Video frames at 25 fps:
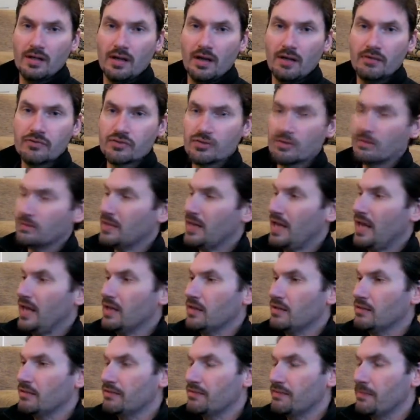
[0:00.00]
of some
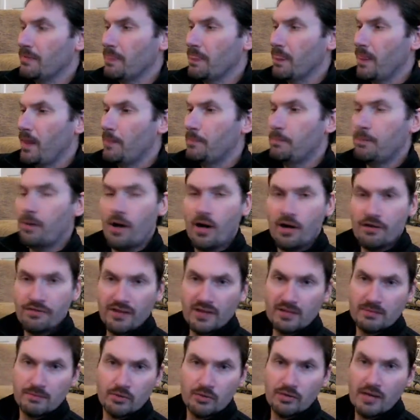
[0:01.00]
kind of
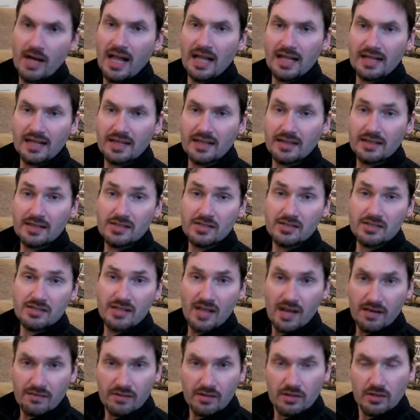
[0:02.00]
perfect morality that's
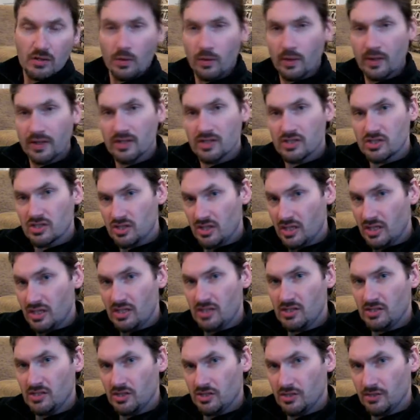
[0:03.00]
never going to
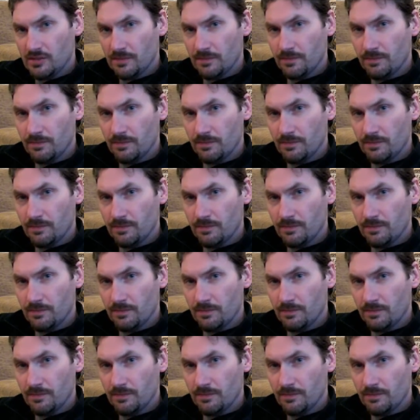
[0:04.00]
change.